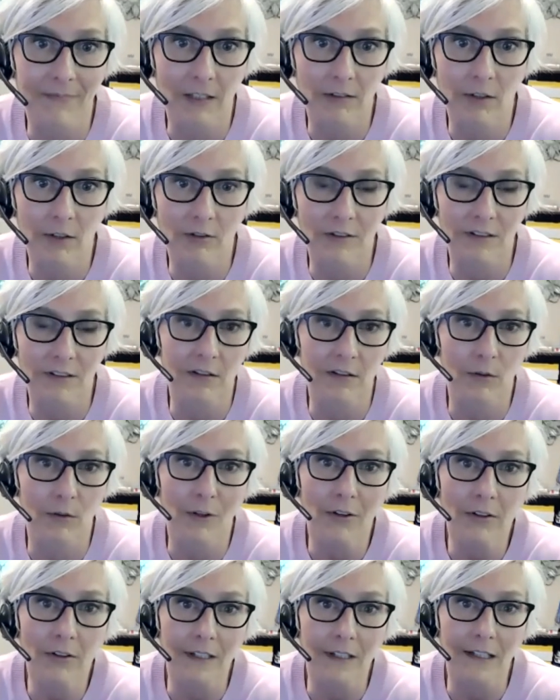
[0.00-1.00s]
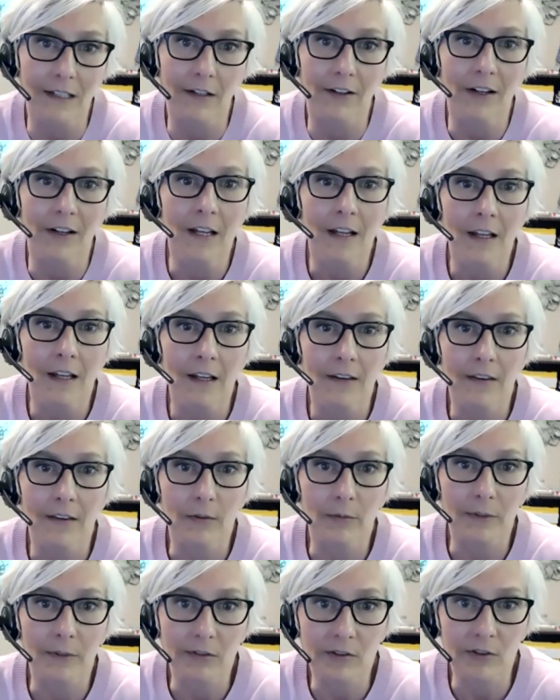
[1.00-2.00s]
alluded to earlier, the
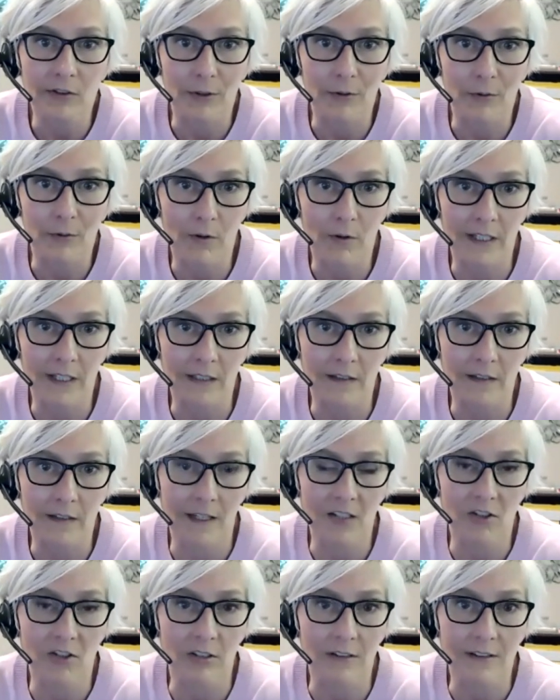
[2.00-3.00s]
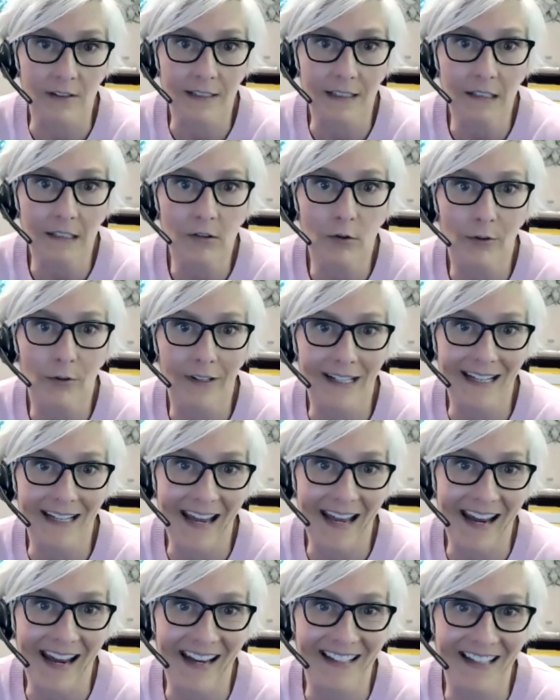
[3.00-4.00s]
Realtor organization did
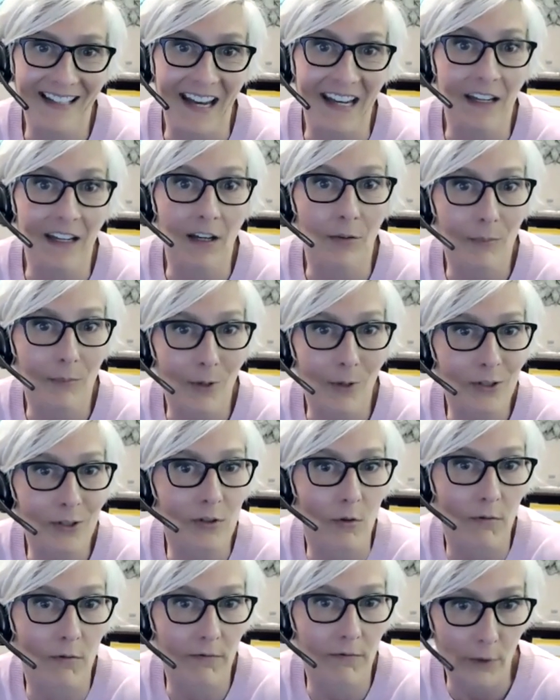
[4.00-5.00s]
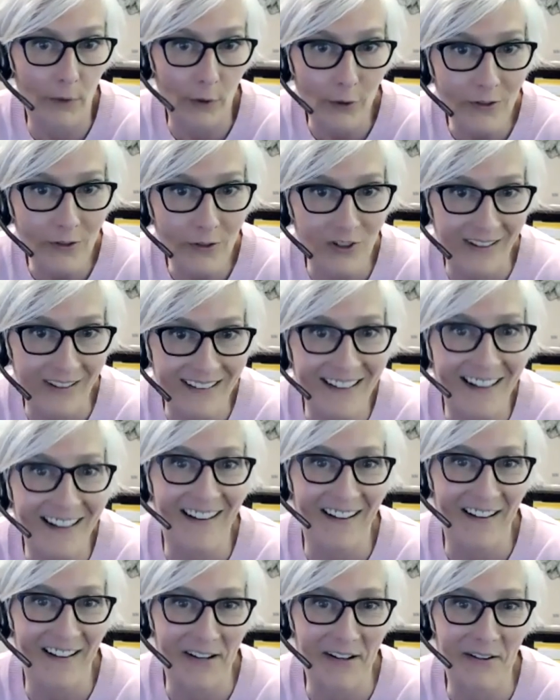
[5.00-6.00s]
create a commercial version
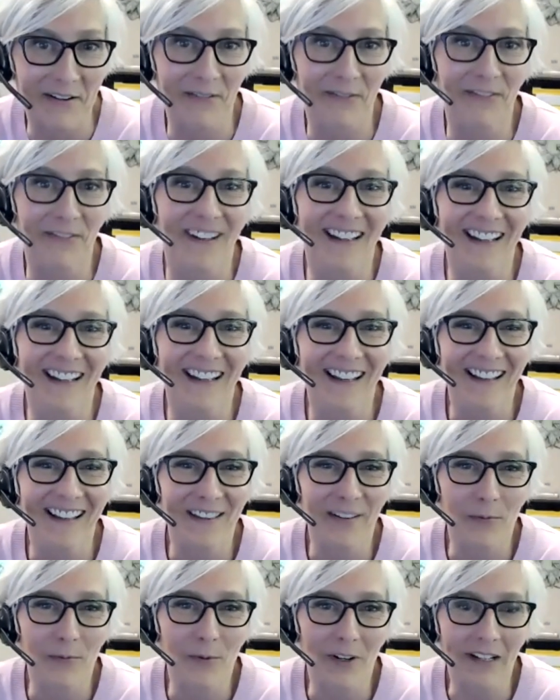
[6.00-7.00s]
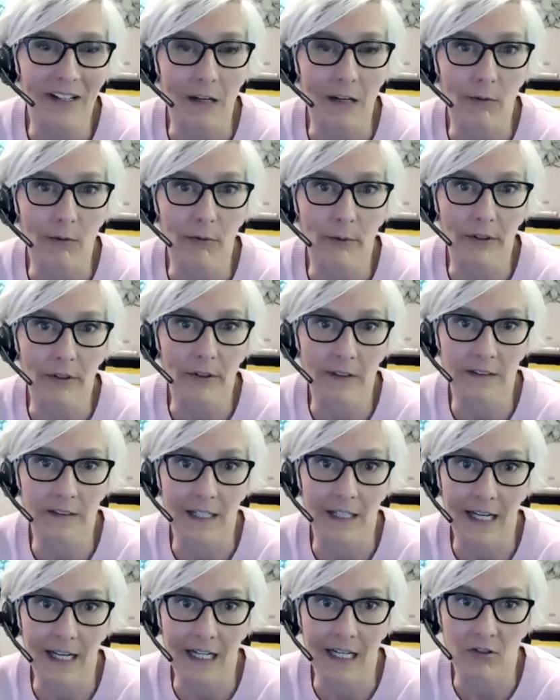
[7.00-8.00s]
of the working with real
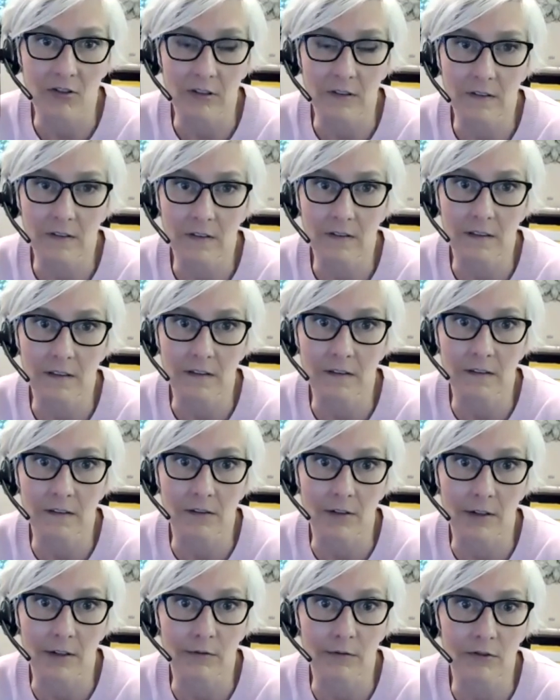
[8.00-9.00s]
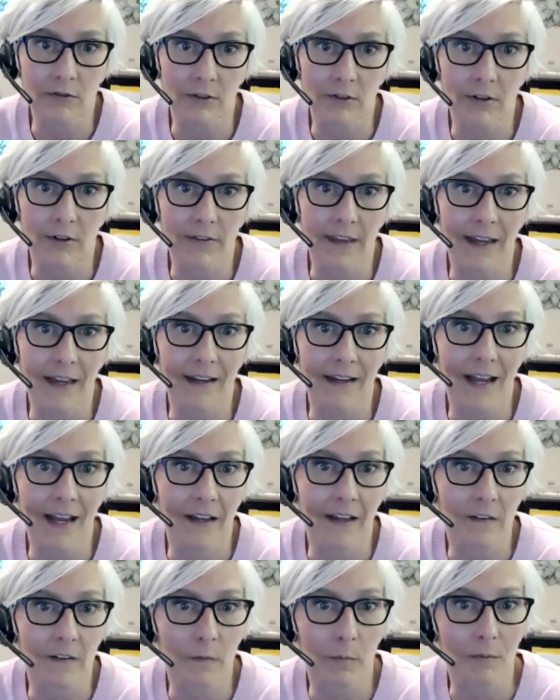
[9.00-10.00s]
estate agents disclosure that
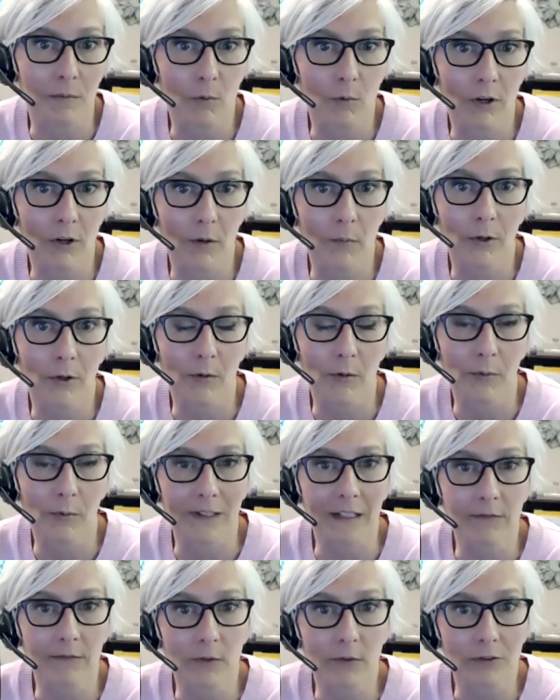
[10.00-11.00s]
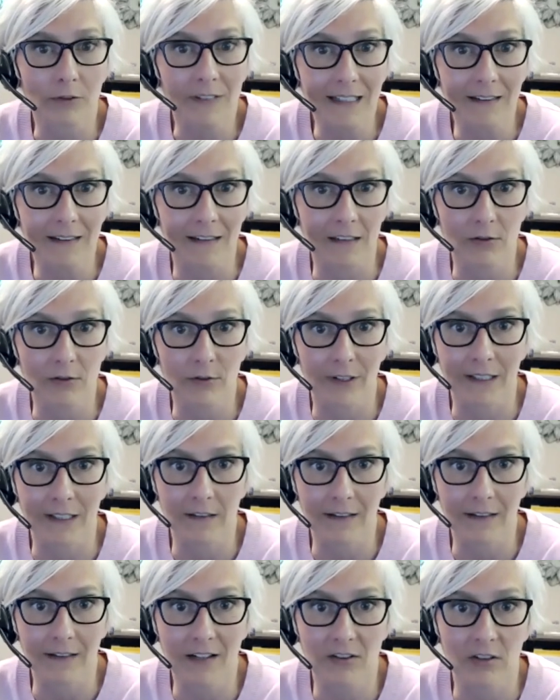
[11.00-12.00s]
has been more appropriate for leasing
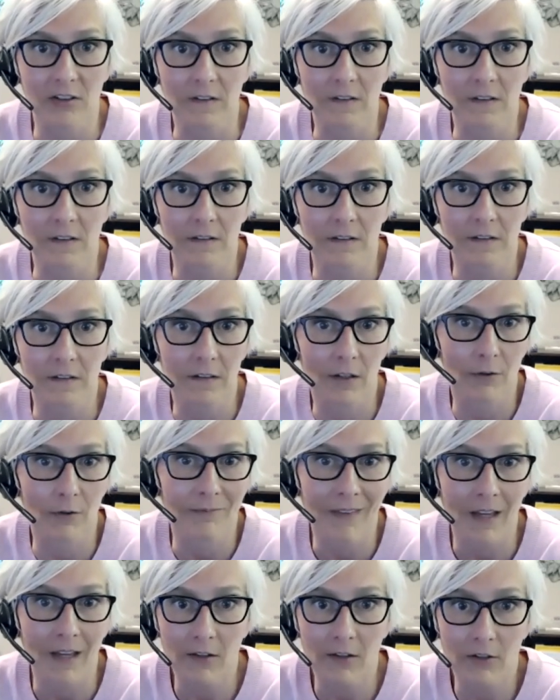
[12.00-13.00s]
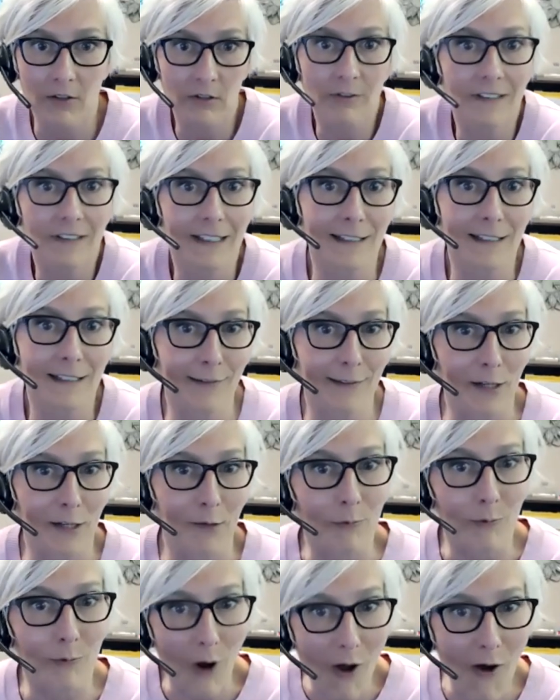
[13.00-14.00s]
transactions. So there's certainly
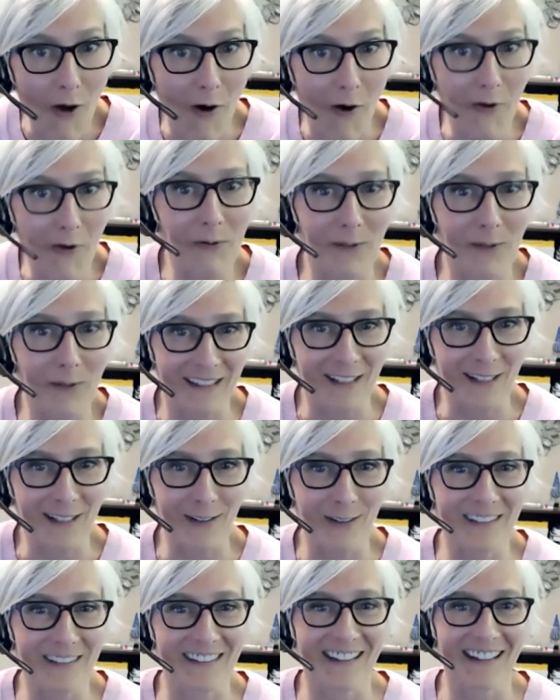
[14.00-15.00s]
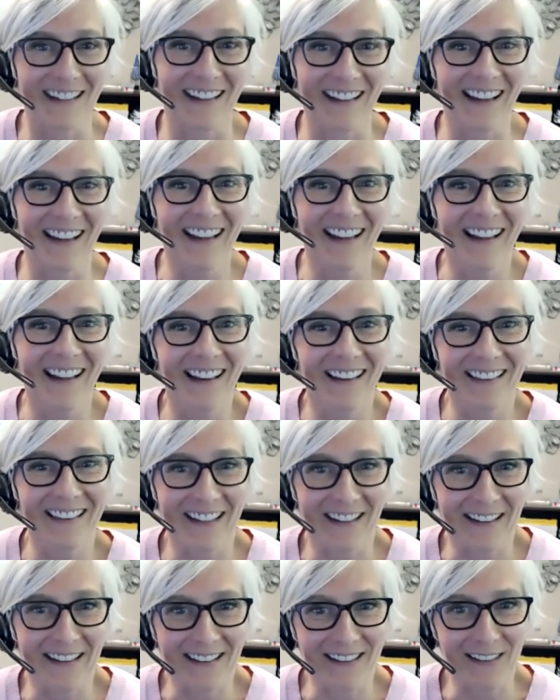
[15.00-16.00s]
nothing wrong with using
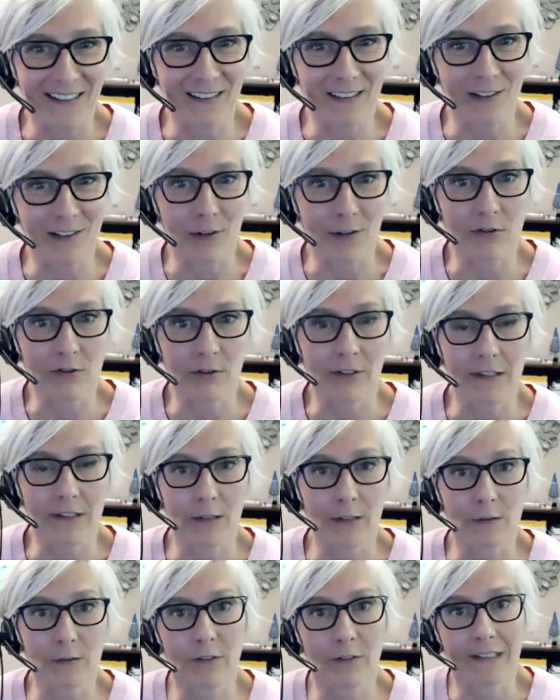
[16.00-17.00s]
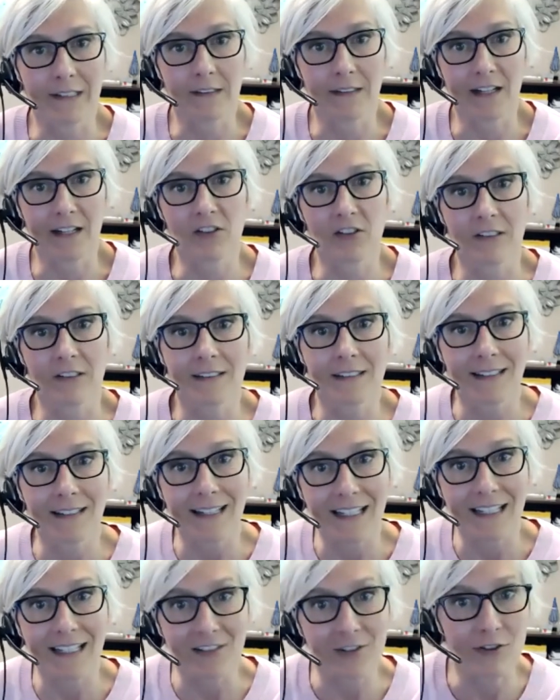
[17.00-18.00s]
the disclosure in those transactions.
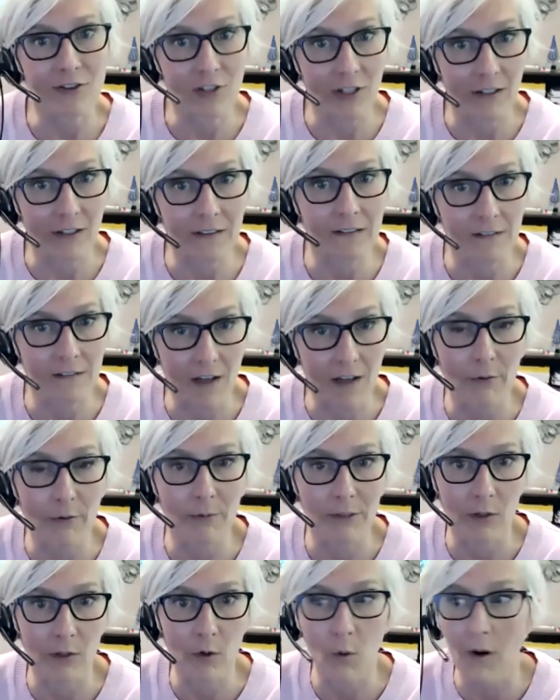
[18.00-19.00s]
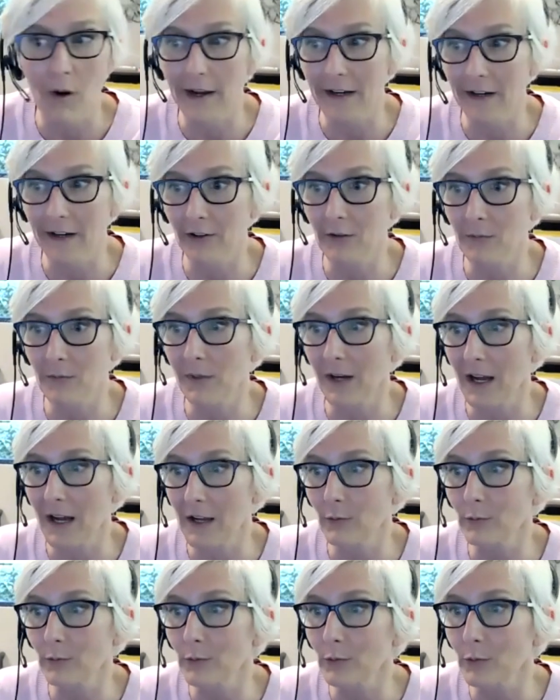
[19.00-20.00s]
It's just not required
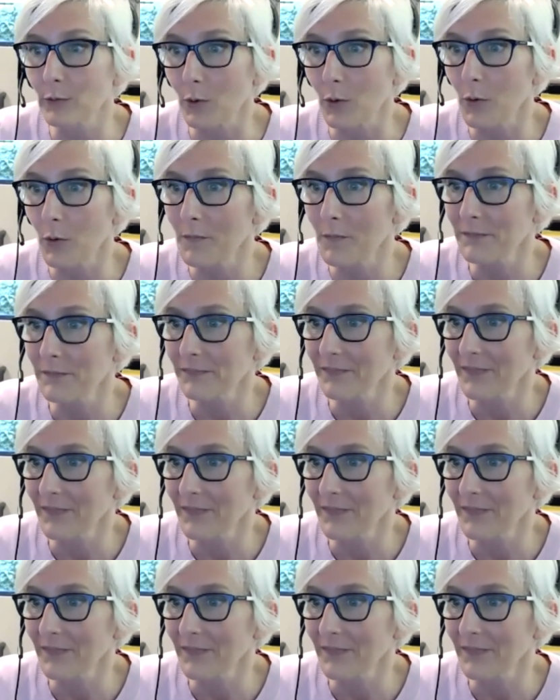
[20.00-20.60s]
by rule.